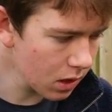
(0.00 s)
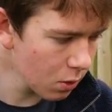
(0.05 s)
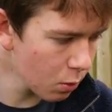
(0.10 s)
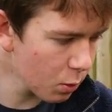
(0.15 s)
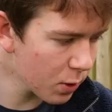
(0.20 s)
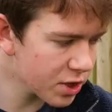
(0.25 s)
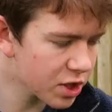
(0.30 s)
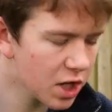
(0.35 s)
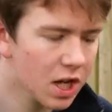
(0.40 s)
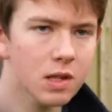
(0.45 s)

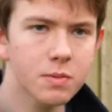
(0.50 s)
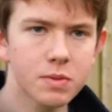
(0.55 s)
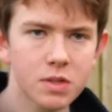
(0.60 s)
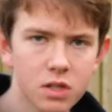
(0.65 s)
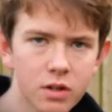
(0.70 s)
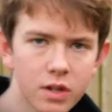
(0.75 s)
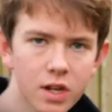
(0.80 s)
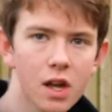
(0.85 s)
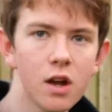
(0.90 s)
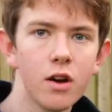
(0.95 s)
which helps
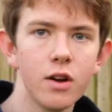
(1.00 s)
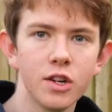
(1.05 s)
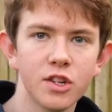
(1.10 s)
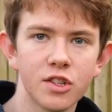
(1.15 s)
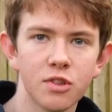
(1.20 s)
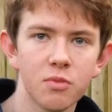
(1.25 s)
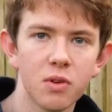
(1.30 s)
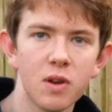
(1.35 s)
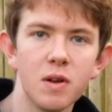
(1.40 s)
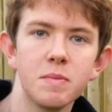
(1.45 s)
to
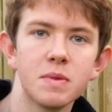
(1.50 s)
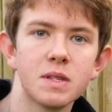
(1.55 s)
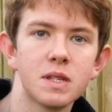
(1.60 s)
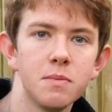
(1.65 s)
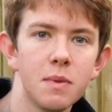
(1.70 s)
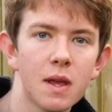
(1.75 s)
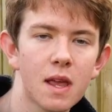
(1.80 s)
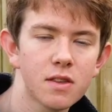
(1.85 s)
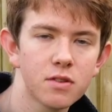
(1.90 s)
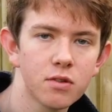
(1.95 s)
encourage the worms
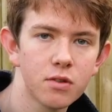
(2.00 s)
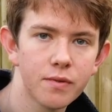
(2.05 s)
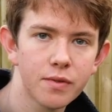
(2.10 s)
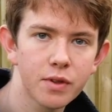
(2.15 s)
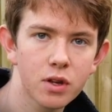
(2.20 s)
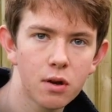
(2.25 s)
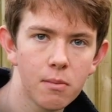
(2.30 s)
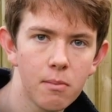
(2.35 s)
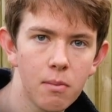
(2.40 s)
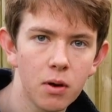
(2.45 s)
to mix all of
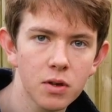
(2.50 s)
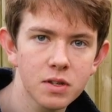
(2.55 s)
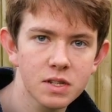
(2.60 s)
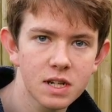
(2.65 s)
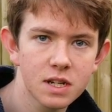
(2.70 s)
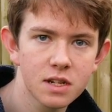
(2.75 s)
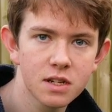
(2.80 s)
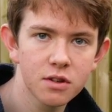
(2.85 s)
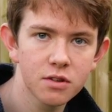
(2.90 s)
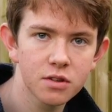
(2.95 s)
the
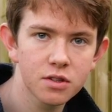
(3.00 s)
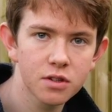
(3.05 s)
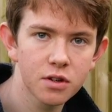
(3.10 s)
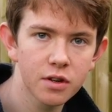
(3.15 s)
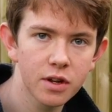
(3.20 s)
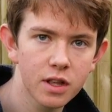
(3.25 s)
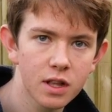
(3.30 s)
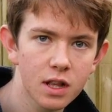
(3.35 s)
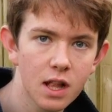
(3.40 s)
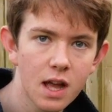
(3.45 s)
compost into your
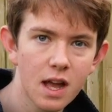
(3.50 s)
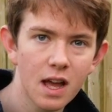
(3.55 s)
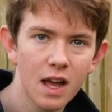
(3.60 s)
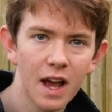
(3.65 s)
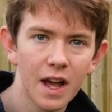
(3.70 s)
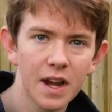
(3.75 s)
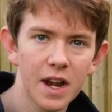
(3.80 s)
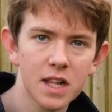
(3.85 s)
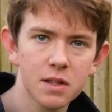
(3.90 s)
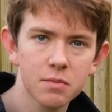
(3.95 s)
soil
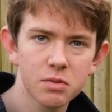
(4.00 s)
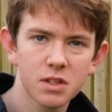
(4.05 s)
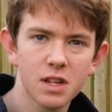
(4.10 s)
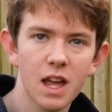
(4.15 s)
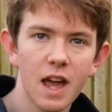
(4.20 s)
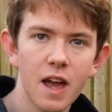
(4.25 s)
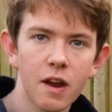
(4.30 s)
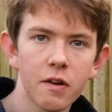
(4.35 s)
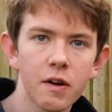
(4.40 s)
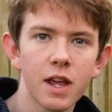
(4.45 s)
and helps
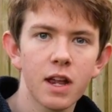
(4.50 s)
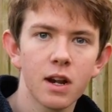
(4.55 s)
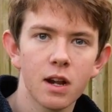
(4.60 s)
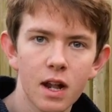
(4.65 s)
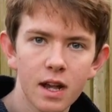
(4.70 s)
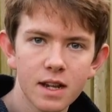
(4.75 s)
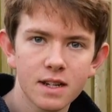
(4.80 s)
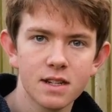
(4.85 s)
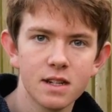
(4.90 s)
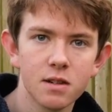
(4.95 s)
to aerate and
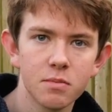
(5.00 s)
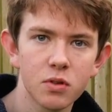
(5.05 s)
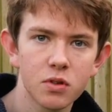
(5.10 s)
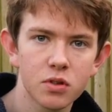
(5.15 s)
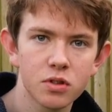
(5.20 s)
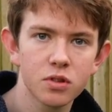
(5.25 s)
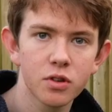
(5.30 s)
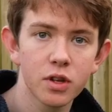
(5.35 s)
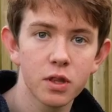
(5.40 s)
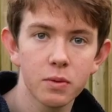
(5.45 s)
lighten up
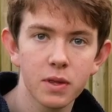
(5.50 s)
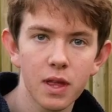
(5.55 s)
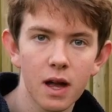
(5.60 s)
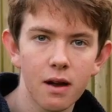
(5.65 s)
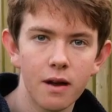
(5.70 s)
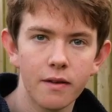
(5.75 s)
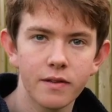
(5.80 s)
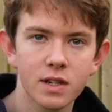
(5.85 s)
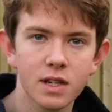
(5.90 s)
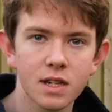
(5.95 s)
your soil
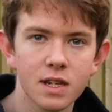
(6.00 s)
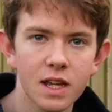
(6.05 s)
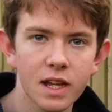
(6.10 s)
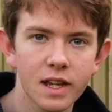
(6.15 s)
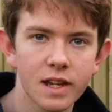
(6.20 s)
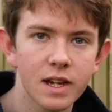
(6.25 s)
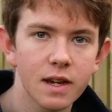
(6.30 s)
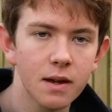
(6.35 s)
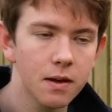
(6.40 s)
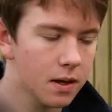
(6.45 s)
without having to
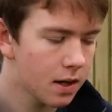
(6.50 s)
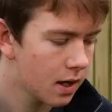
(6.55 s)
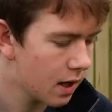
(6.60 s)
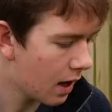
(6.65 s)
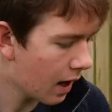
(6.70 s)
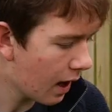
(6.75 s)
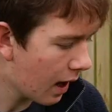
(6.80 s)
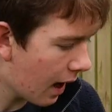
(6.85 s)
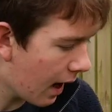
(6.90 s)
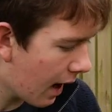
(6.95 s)
dig it.
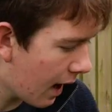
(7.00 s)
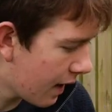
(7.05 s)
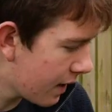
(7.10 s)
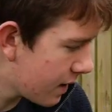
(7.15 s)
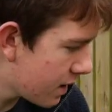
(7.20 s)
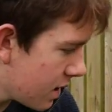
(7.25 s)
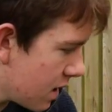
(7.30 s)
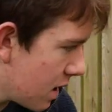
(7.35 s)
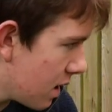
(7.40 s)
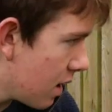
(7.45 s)

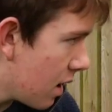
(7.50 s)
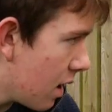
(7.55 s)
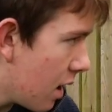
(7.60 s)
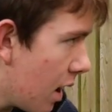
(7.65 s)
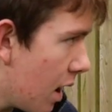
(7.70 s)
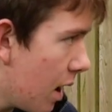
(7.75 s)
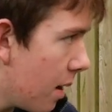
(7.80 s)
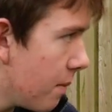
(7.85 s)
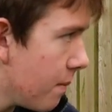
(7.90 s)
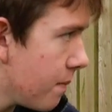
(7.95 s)
And
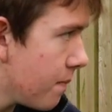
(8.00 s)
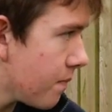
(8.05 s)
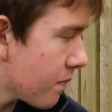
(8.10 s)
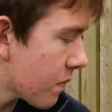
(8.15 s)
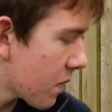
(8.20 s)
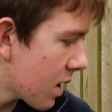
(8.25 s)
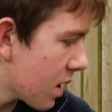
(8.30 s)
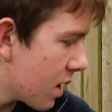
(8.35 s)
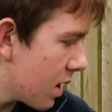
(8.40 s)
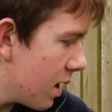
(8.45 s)

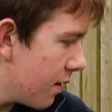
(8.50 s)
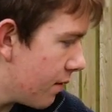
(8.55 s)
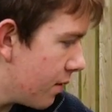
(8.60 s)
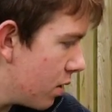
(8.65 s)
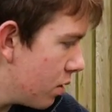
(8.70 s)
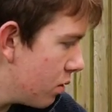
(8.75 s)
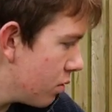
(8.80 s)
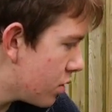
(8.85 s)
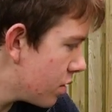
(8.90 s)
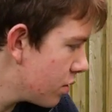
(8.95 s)
if
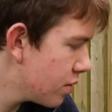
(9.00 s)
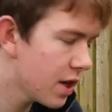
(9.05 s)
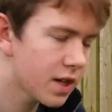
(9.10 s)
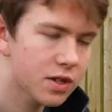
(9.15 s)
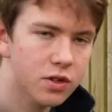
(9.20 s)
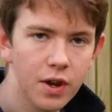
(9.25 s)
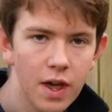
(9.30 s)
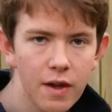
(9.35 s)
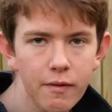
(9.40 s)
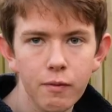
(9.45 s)
you do
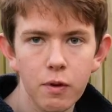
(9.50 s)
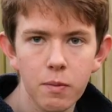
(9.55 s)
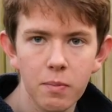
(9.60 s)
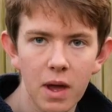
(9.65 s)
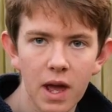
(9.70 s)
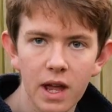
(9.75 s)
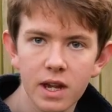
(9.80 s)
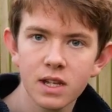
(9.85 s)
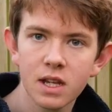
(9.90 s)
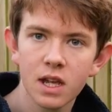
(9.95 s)
this on every
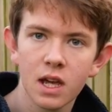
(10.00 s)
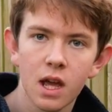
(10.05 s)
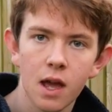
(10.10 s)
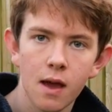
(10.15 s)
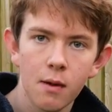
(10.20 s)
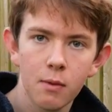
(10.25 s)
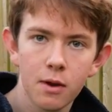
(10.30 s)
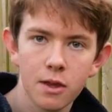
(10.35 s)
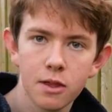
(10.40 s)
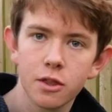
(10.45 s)
bed
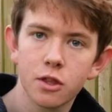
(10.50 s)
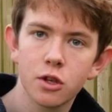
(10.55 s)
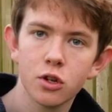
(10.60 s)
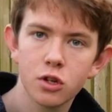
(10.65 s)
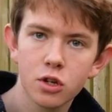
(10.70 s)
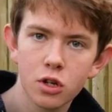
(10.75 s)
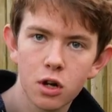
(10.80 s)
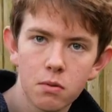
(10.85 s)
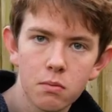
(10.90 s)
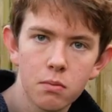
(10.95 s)
with
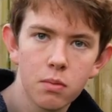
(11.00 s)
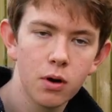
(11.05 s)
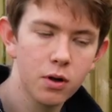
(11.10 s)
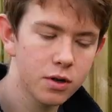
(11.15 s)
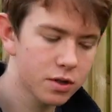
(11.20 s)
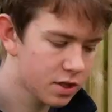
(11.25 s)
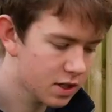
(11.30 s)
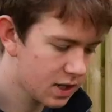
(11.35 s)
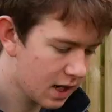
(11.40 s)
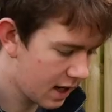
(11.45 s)
good
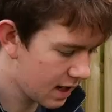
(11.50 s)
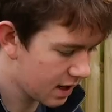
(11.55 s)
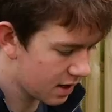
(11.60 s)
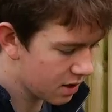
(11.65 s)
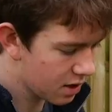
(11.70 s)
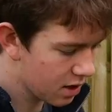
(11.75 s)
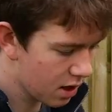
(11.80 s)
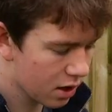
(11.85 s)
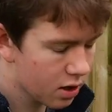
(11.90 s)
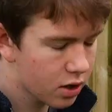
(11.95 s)
compost
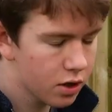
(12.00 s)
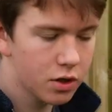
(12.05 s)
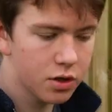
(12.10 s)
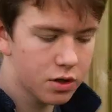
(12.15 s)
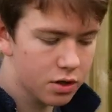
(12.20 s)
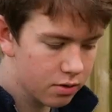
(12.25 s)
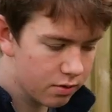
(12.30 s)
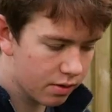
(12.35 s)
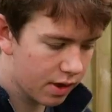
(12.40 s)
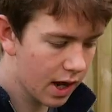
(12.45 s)
and a
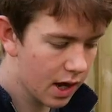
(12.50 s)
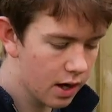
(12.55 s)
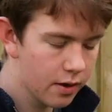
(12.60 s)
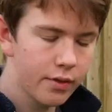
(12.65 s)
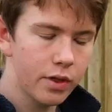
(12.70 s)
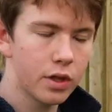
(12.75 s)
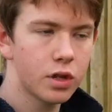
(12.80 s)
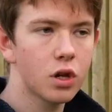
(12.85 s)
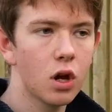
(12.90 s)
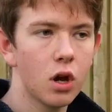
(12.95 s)
good thing
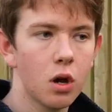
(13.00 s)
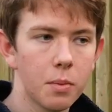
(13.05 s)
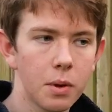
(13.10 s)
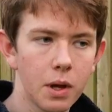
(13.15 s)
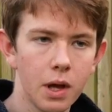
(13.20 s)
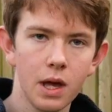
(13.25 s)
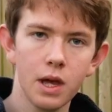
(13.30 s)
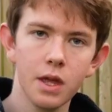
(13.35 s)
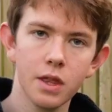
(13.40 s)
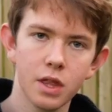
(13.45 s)
over the top,
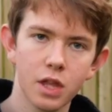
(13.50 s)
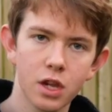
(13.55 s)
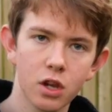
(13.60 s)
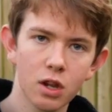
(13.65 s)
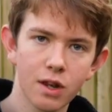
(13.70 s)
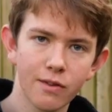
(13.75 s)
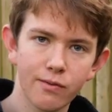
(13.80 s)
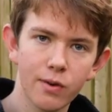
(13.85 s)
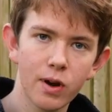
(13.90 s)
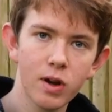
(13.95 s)
then
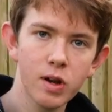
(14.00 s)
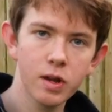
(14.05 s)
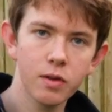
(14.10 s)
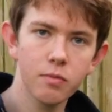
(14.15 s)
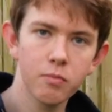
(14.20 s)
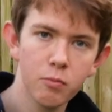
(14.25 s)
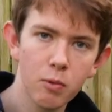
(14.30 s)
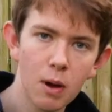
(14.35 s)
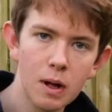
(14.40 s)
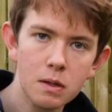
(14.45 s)
you'll have very
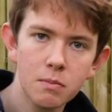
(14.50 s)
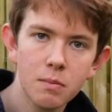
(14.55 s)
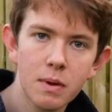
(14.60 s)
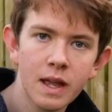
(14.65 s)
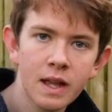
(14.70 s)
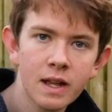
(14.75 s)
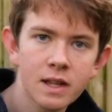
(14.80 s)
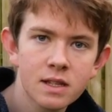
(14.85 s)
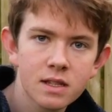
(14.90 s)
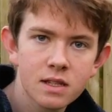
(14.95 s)
well
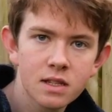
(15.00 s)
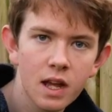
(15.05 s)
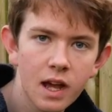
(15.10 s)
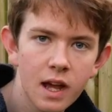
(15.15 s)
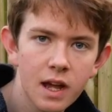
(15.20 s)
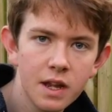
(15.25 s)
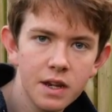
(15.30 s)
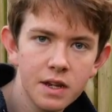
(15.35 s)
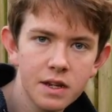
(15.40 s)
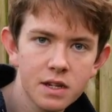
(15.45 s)
mixed
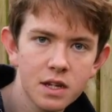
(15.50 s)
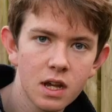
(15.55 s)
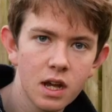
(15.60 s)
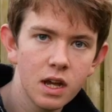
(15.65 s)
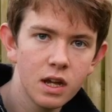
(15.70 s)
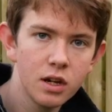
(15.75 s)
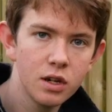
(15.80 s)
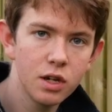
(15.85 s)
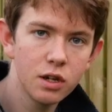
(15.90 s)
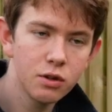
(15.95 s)
and
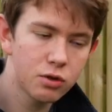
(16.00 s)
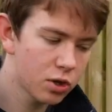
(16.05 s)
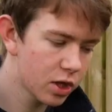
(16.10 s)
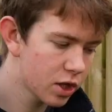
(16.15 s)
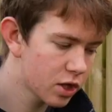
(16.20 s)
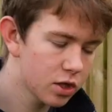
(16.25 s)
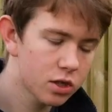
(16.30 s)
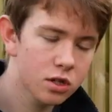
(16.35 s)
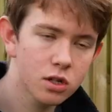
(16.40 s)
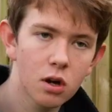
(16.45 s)

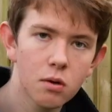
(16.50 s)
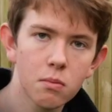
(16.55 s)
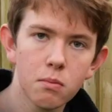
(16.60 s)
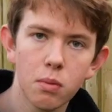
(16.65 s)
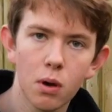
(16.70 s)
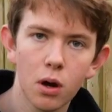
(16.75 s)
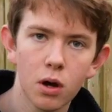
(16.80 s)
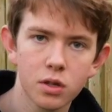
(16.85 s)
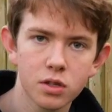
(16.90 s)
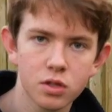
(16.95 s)
nutritious
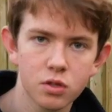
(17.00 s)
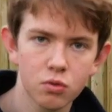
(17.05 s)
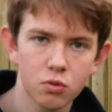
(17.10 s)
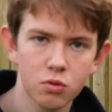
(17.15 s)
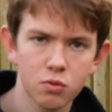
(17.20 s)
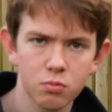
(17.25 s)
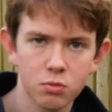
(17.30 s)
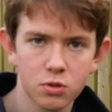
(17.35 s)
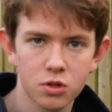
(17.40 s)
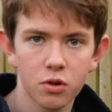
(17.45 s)
compost
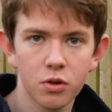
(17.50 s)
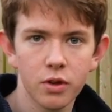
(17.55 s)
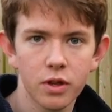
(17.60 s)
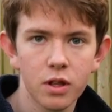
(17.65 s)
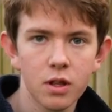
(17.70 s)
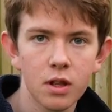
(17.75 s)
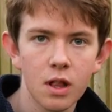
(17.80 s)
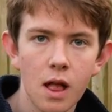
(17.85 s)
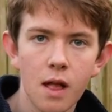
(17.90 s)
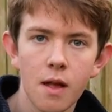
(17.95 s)
or
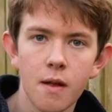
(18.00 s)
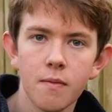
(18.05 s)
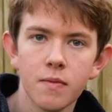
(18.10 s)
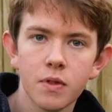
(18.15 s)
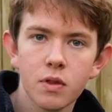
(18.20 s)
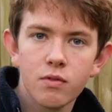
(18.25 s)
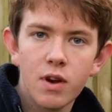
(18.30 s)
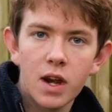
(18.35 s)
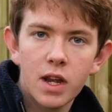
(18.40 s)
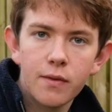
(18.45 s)
soil
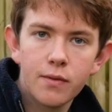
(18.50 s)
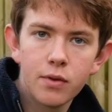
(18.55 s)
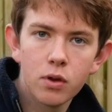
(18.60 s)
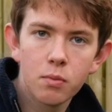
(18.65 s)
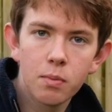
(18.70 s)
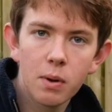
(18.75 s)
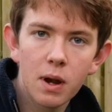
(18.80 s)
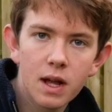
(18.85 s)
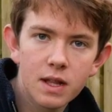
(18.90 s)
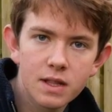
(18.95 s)
ready for
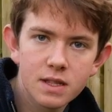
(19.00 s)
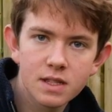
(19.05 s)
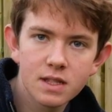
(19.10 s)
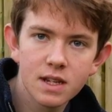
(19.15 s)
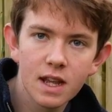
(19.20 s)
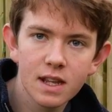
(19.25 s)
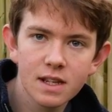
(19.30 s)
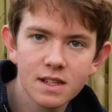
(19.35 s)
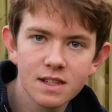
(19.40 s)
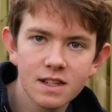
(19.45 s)
your plants
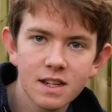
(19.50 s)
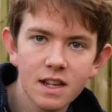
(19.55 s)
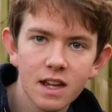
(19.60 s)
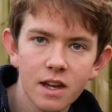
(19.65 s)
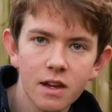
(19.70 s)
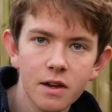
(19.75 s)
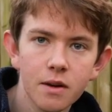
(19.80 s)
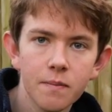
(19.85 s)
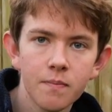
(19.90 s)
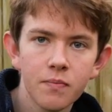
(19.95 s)
next
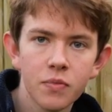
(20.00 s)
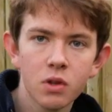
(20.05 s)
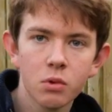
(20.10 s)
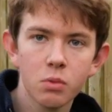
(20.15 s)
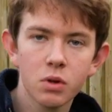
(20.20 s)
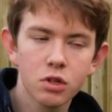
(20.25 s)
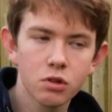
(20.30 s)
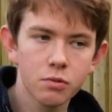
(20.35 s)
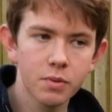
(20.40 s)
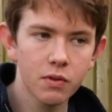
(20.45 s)
year,
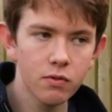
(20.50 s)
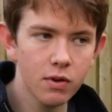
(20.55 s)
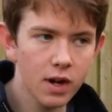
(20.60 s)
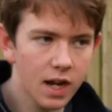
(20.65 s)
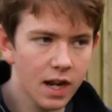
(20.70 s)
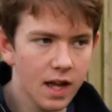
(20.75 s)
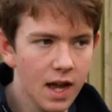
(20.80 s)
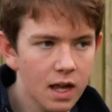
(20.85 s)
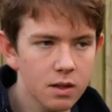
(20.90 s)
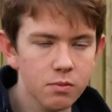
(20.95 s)
which will be
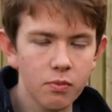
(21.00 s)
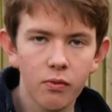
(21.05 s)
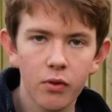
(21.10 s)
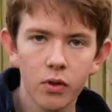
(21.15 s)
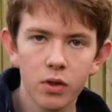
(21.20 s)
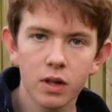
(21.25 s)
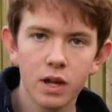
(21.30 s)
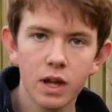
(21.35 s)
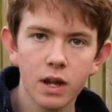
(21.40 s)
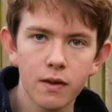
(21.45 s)
really
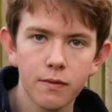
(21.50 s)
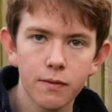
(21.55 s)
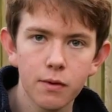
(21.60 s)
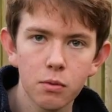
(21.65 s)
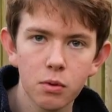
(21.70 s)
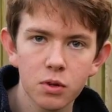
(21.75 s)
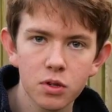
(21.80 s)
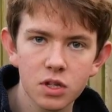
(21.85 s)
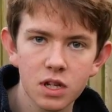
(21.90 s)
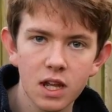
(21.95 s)
helpful if
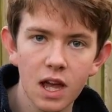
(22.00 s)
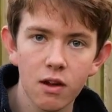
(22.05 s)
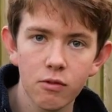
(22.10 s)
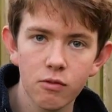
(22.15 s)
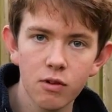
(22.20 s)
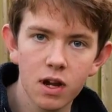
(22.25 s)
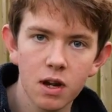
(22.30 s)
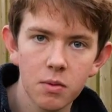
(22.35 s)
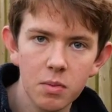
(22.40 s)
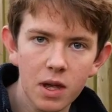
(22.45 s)
you want to get a
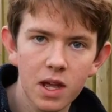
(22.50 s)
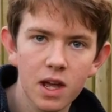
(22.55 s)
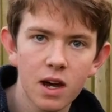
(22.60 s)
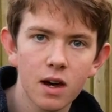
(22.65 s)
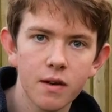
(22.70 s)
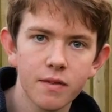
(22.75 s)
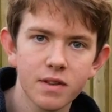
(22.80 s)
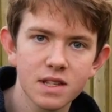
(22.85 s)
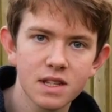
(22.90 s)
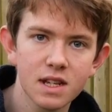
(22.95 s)
really big
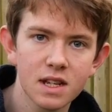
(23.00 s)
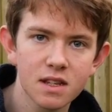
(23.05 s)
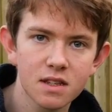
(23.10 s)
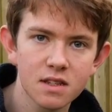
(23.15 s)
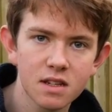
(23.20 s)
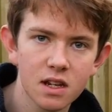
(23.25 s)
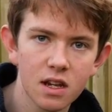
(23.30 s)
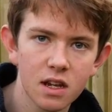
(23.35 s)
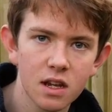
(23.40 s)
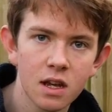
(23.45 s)
harvest
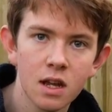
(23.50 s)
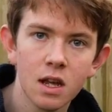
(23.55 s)
next year.